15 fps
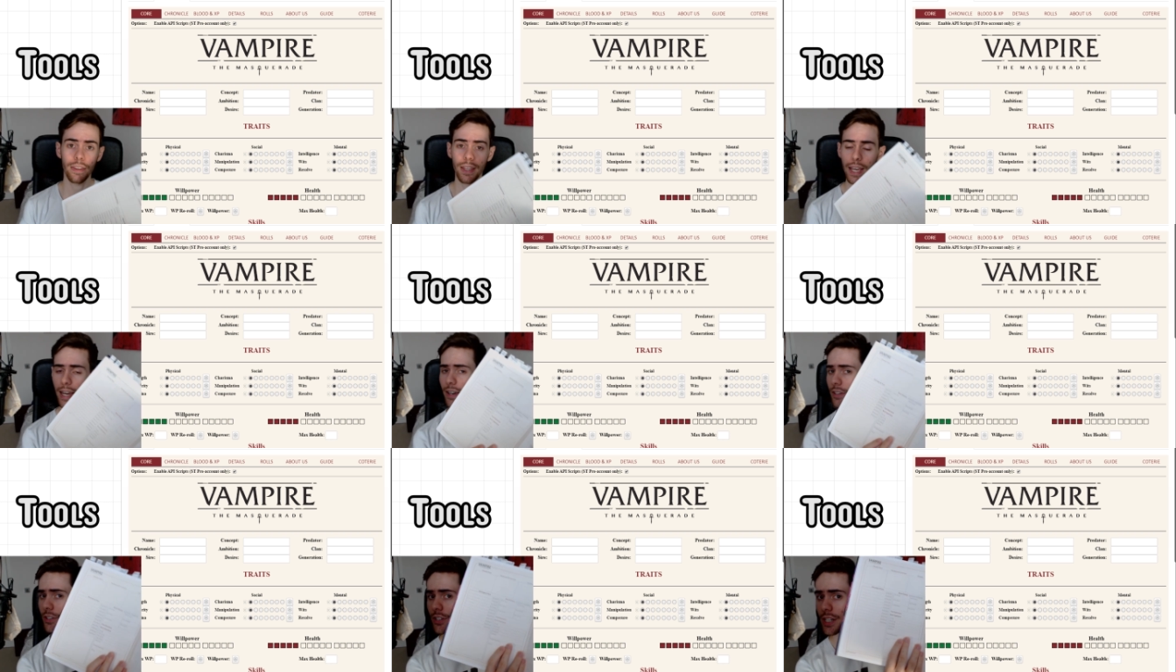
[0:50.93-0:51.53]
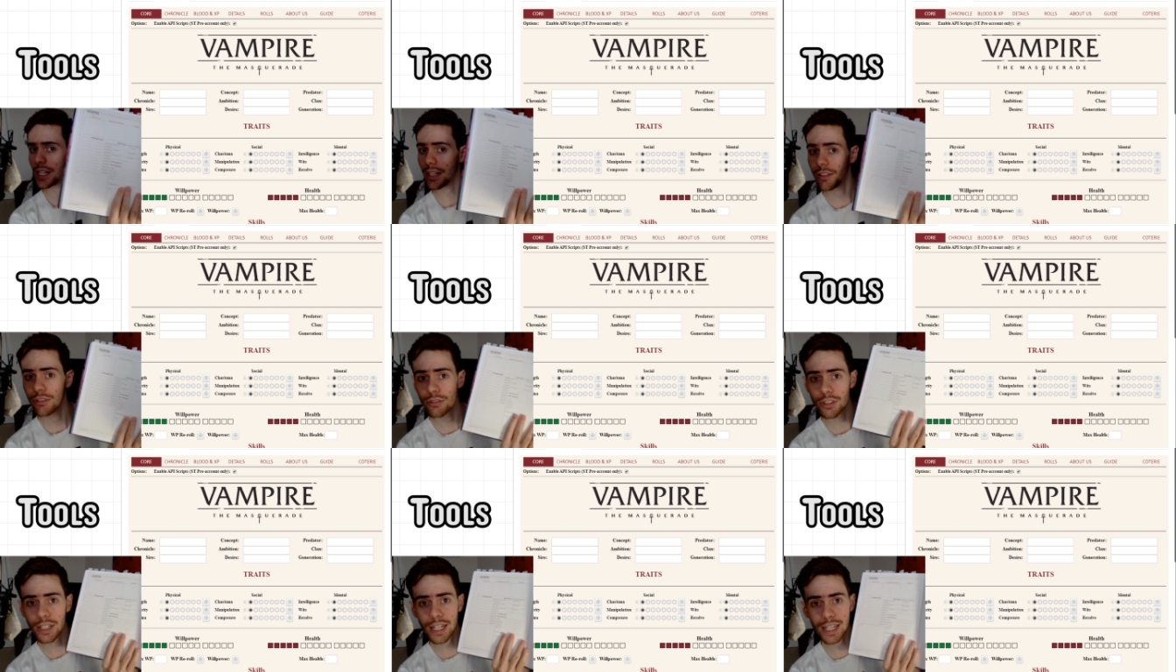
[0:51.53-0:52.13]
the character sheet
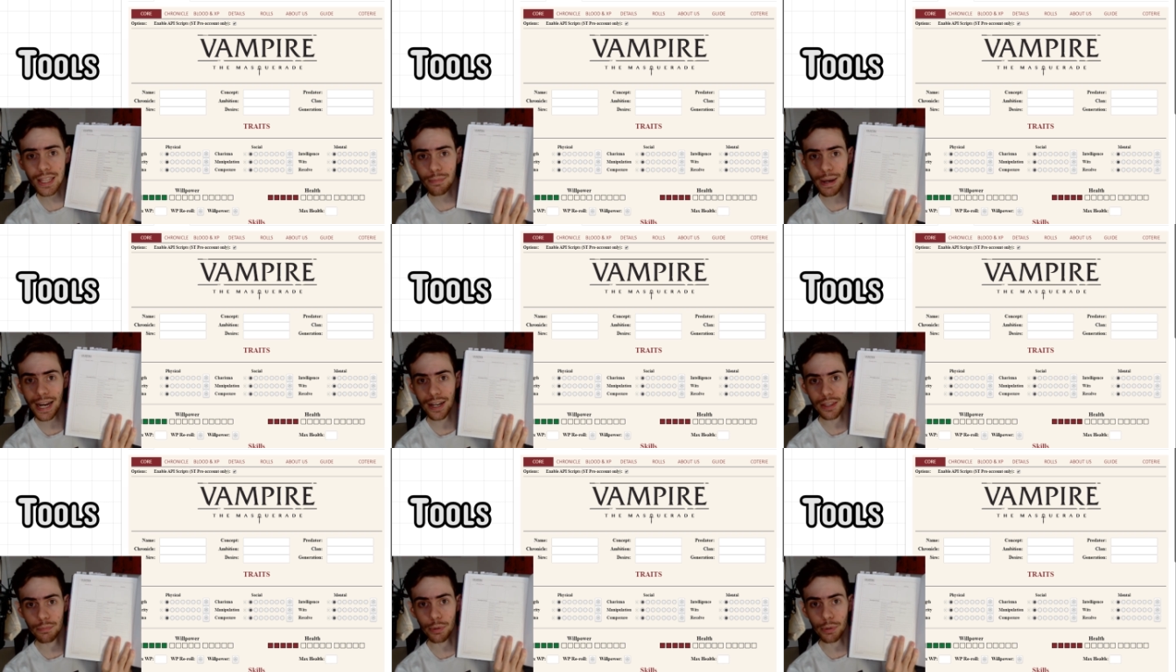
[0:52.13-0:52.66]
in the back of the